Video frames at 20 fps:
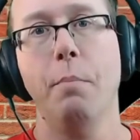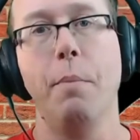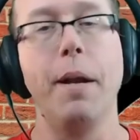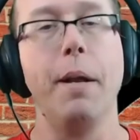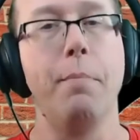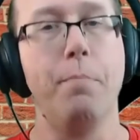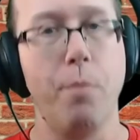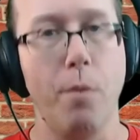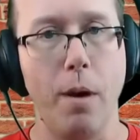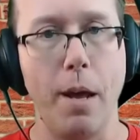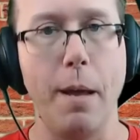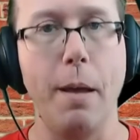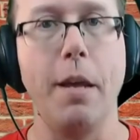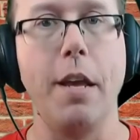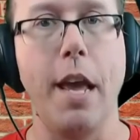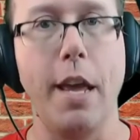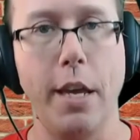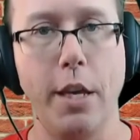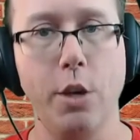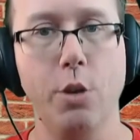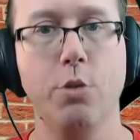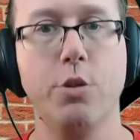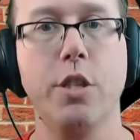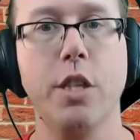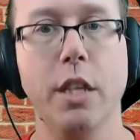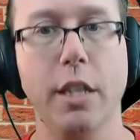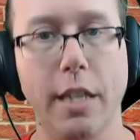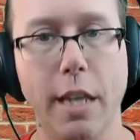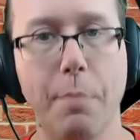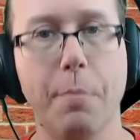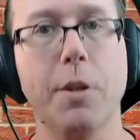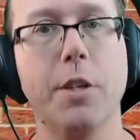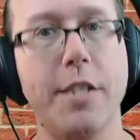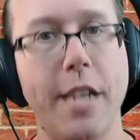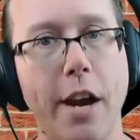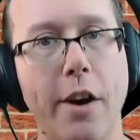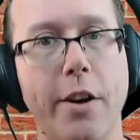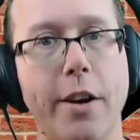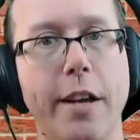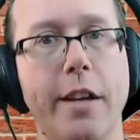But he, he, he used the
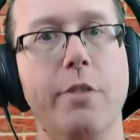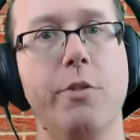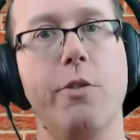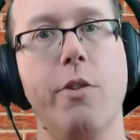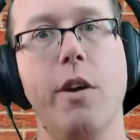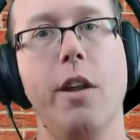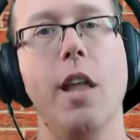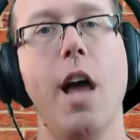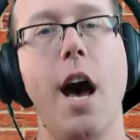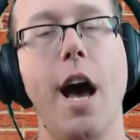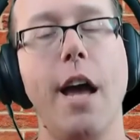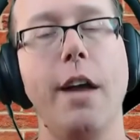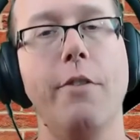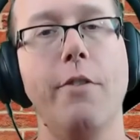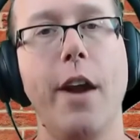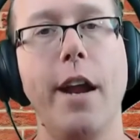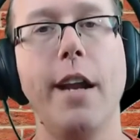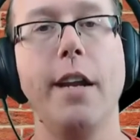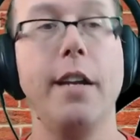libertarian line, right?